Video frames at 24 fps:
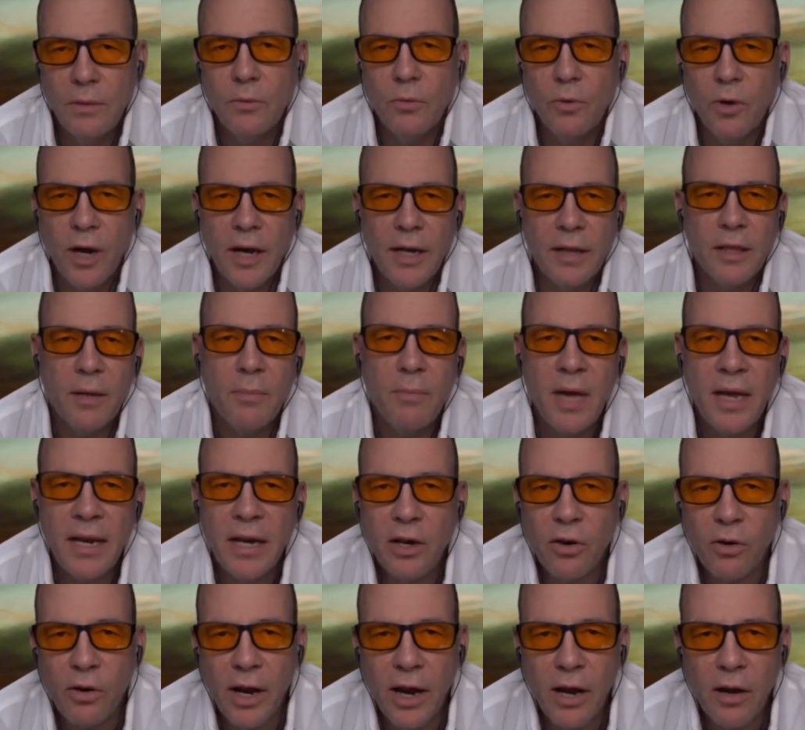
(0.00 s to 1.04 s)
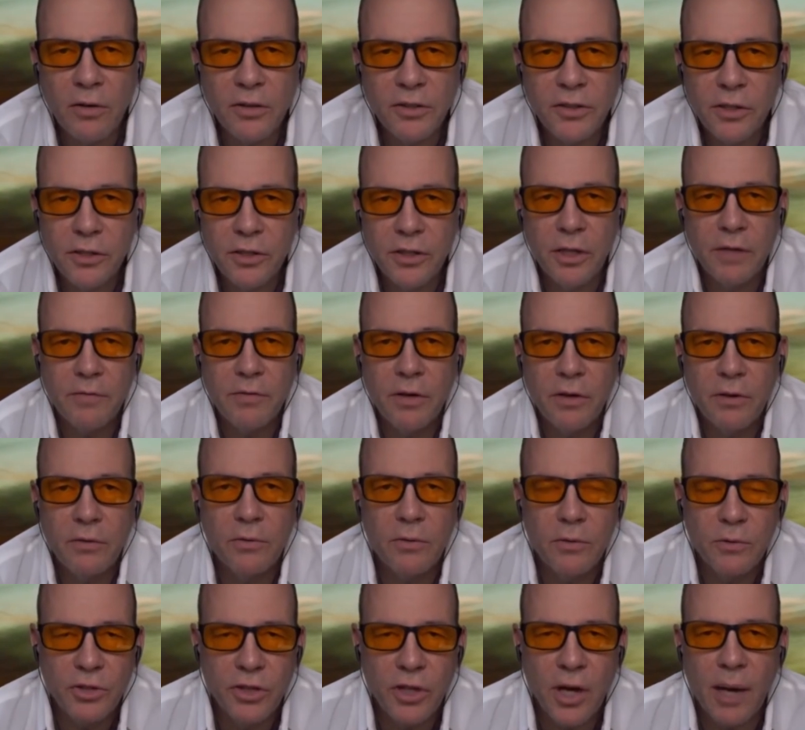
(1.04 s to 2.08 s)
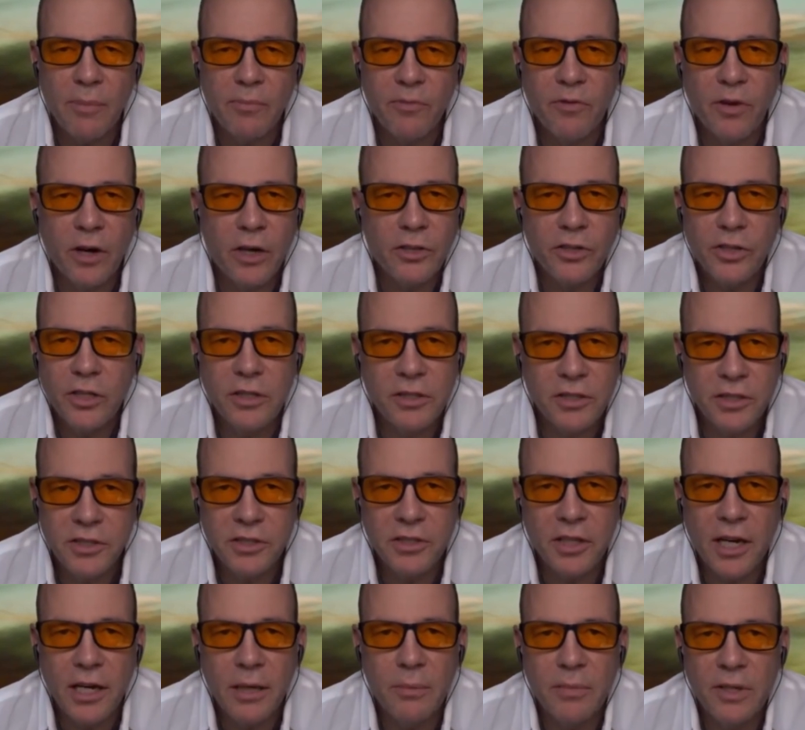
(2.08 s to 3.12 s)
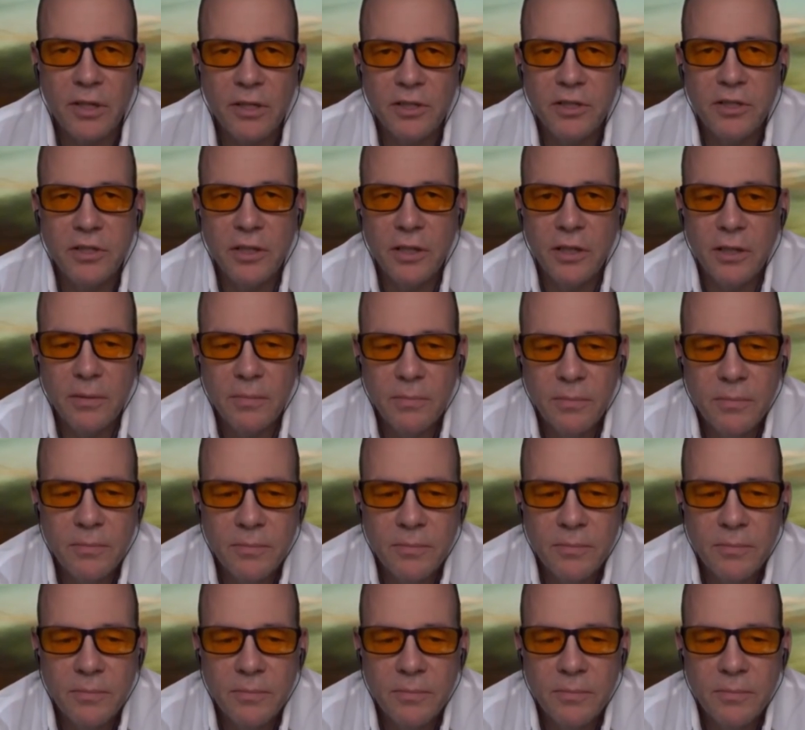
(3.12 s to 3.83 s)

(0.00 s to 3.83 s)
Right. The many that's crowns are different job functions, assignments. Uh...